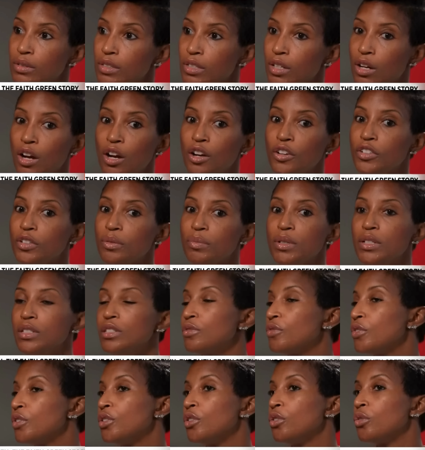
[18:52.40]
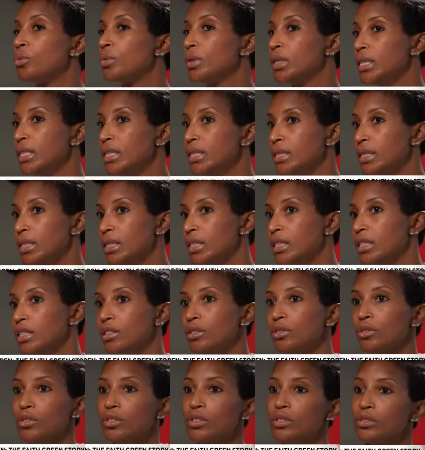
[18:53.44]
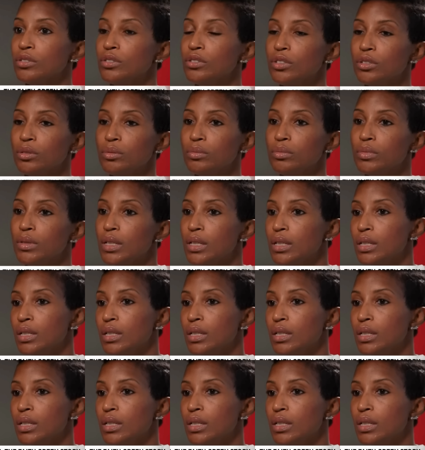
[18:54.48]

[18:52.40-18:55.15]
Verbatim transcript: the arguments for no reason, or, you know,